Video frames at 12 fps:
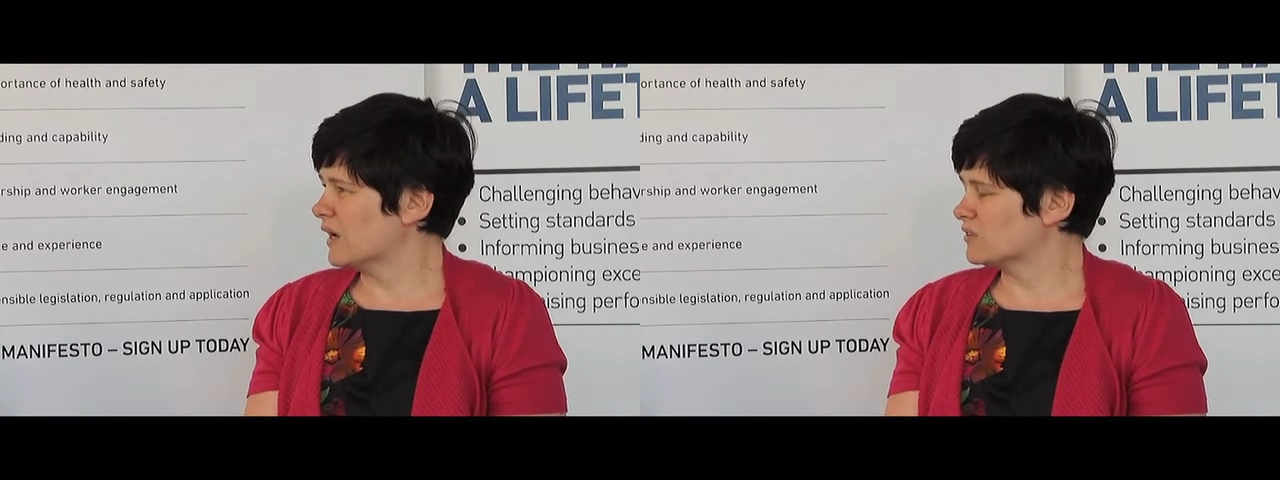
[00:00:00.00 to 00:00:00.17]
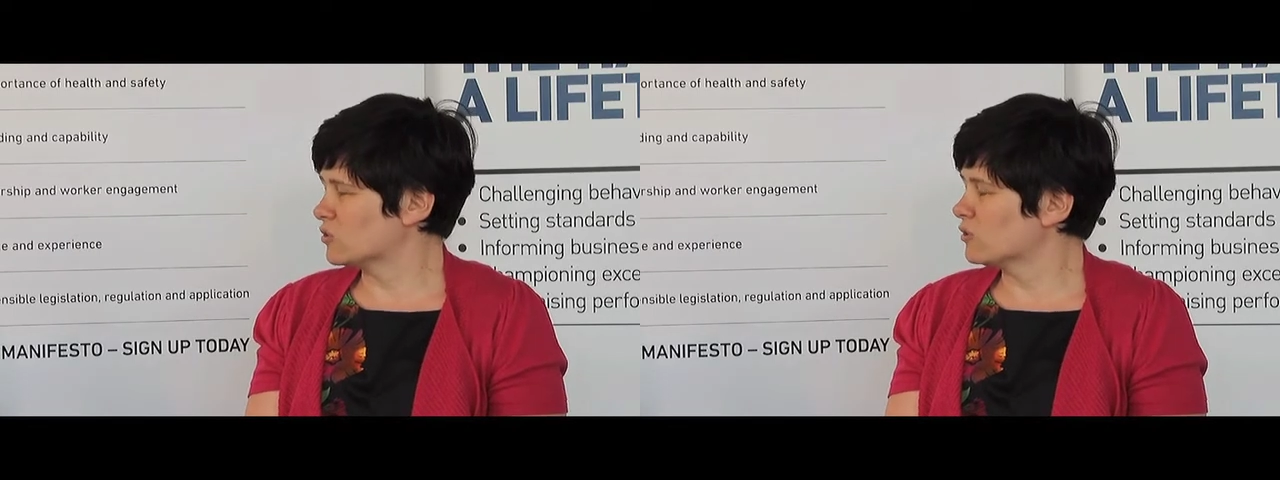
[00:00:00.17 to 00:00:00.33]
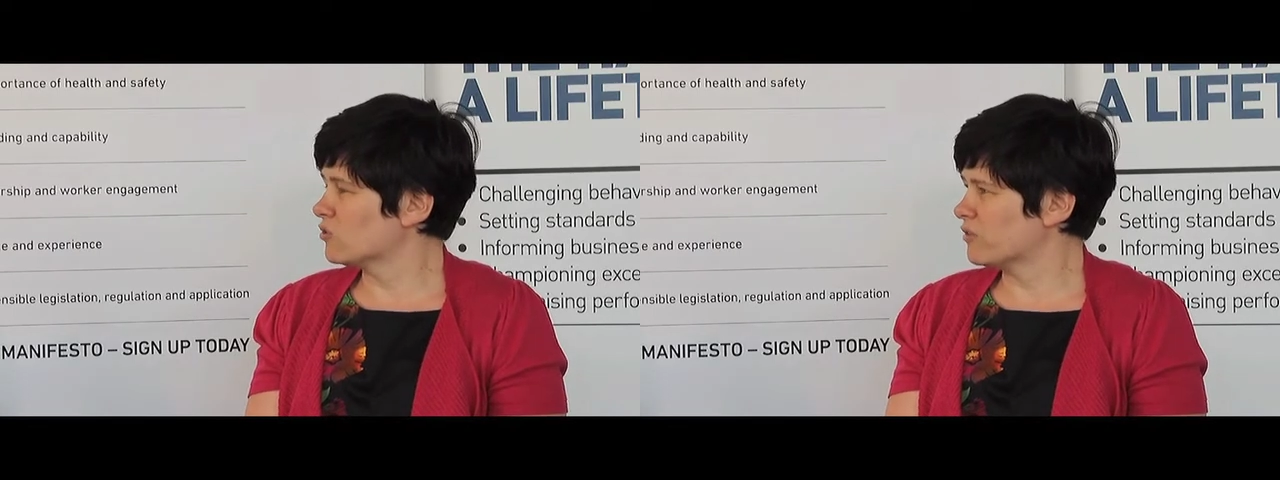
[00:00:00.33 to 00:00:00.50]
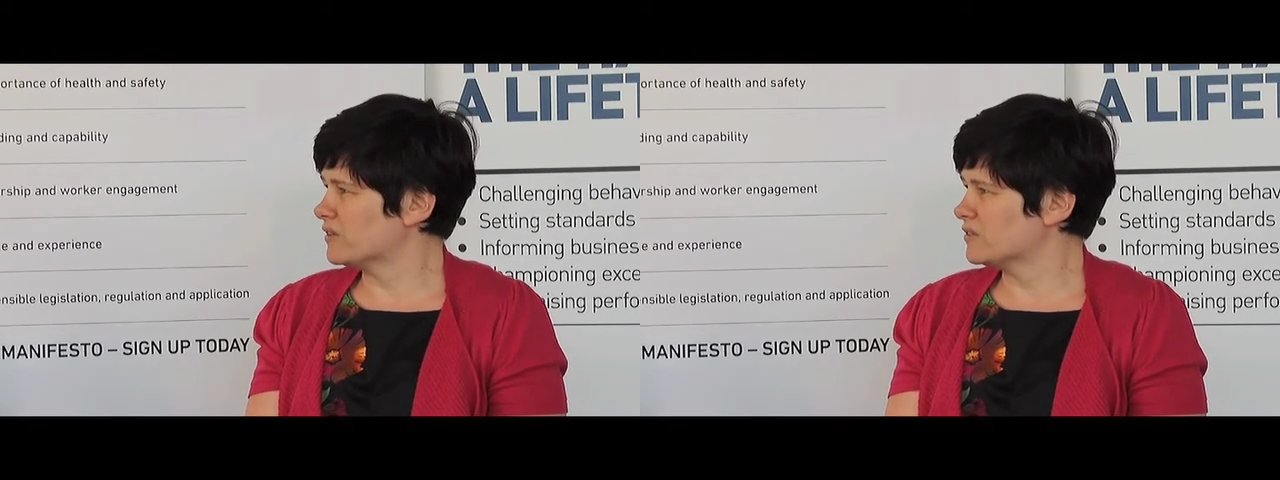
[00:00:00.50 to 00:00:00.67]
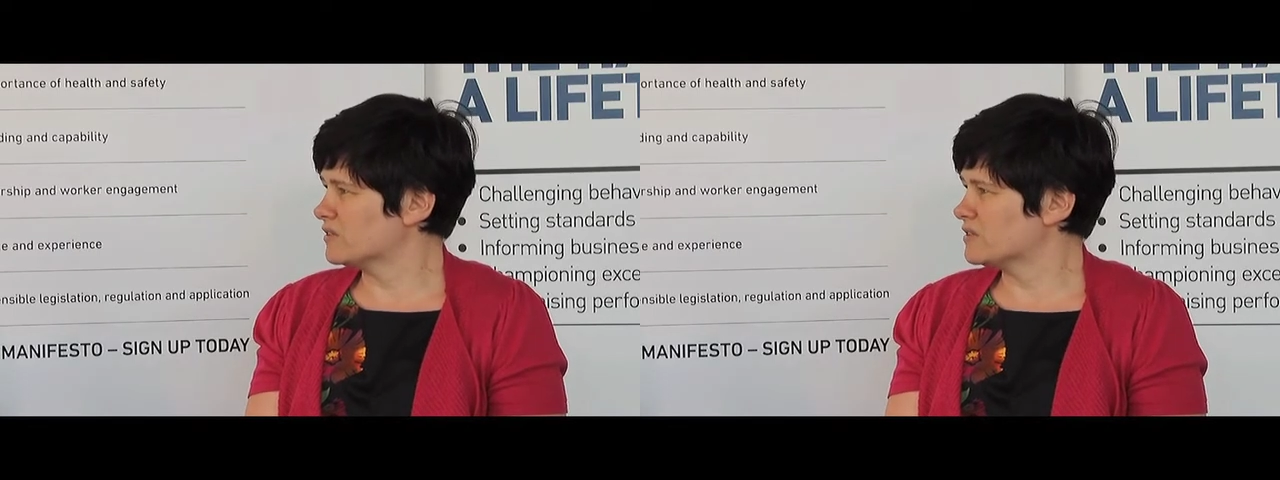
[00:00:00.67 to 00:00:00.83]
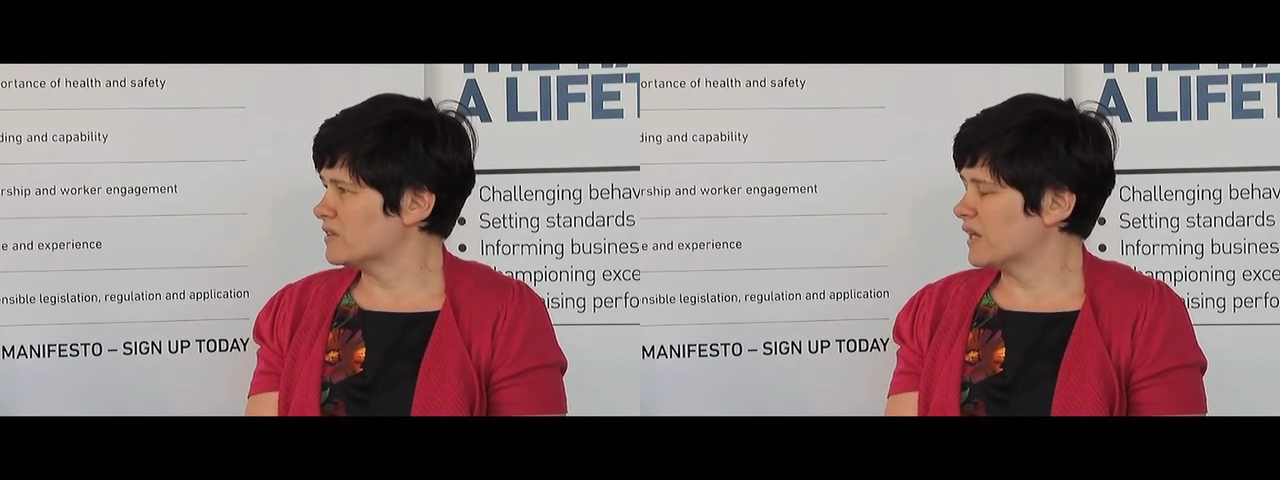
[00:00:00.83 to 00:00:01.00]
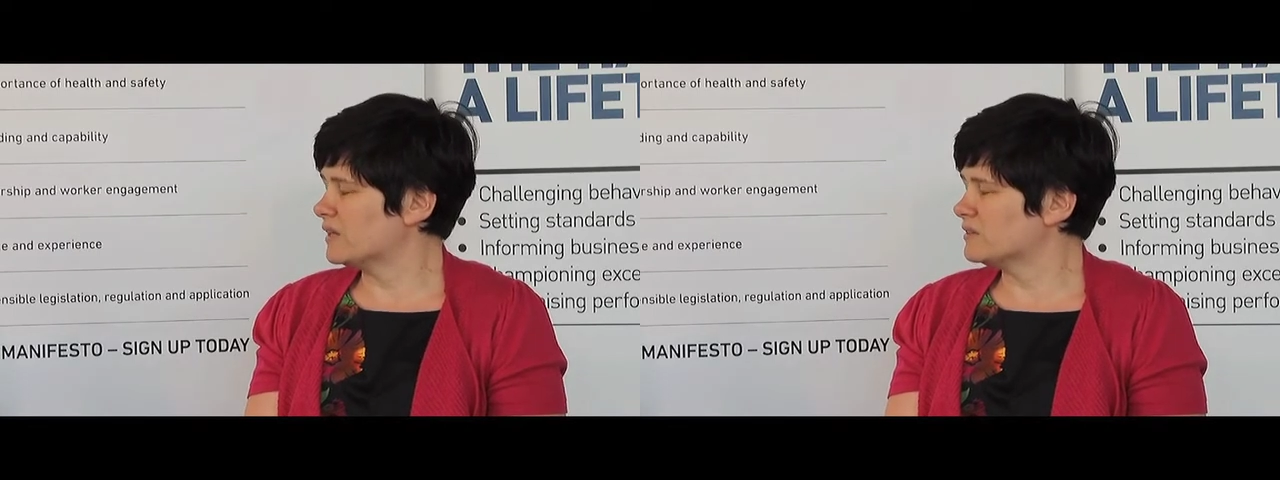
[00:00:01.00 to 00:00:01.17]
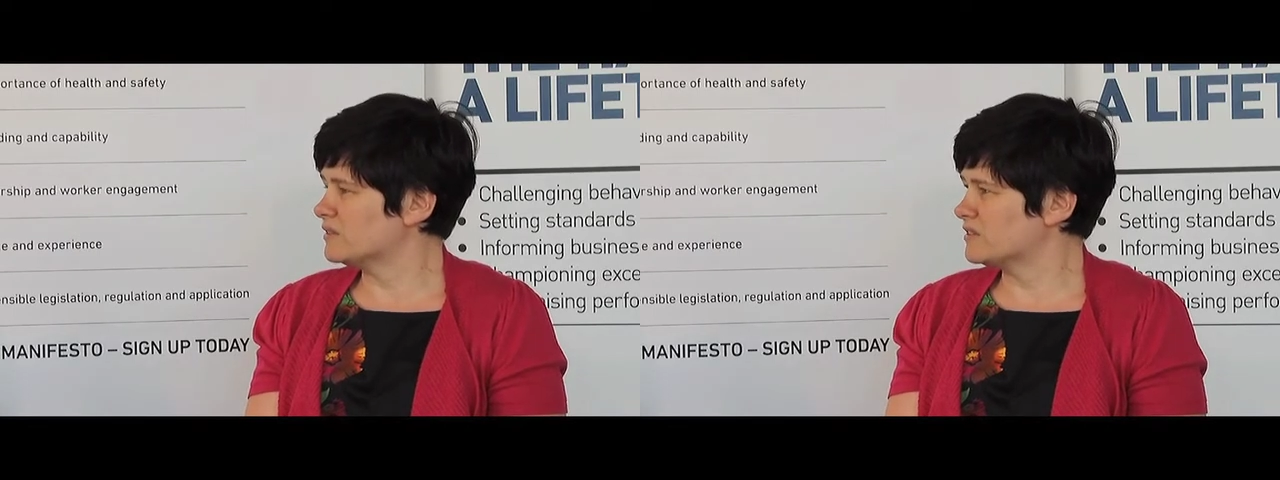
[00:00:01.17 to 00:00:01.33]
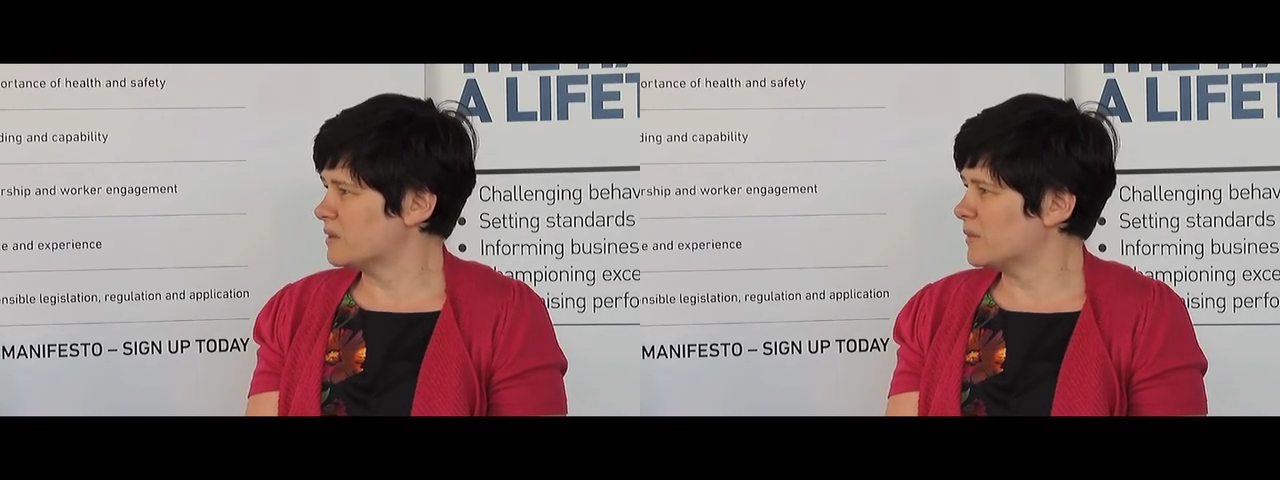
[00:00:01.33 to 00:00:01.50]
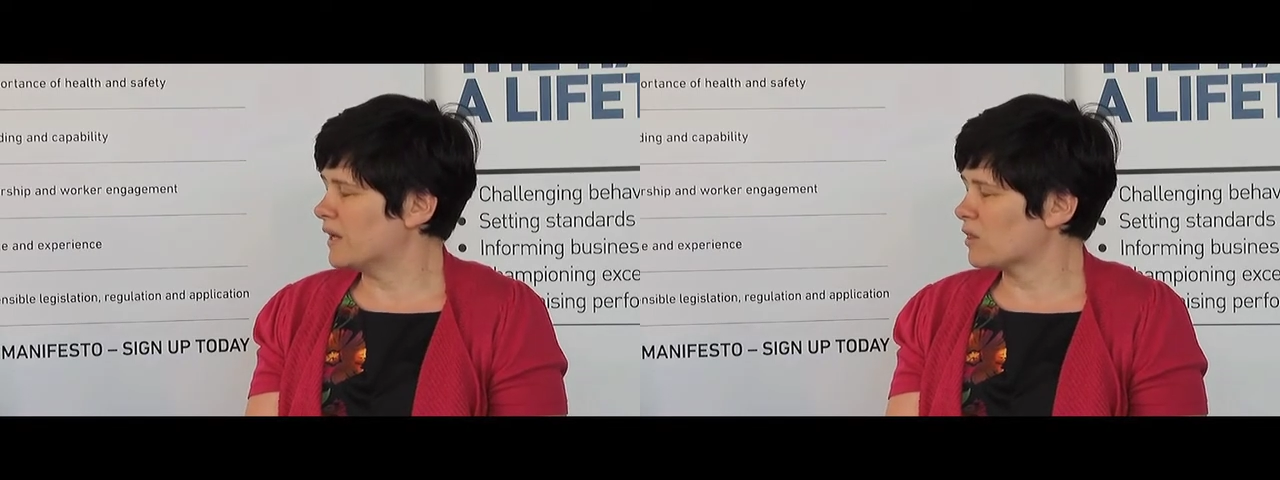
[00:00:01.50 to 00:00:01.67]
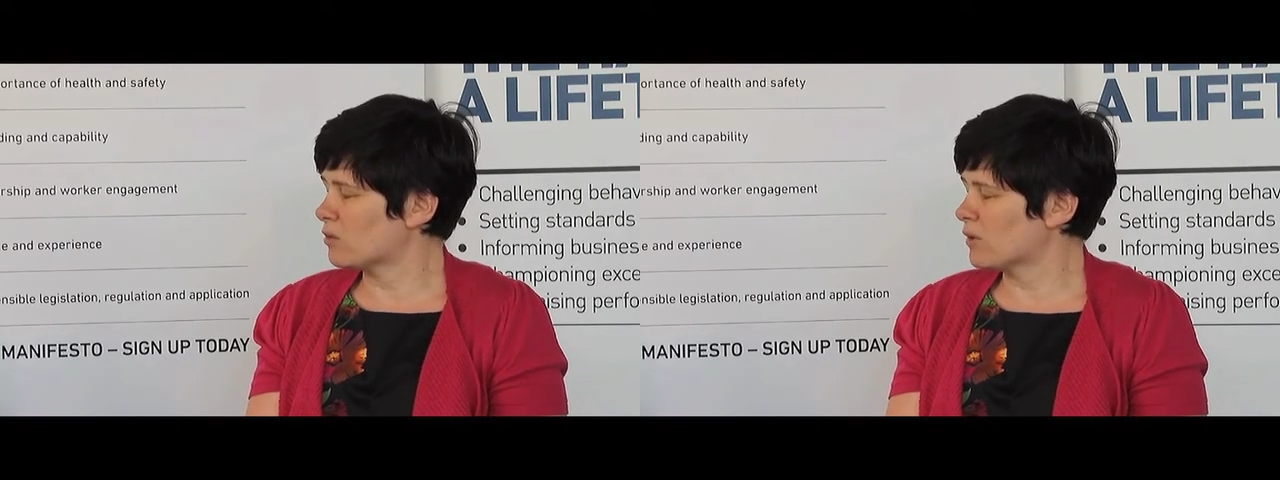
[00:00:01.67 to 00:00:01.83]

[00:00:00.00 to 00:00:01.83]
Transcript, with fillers: as contractors then disseminate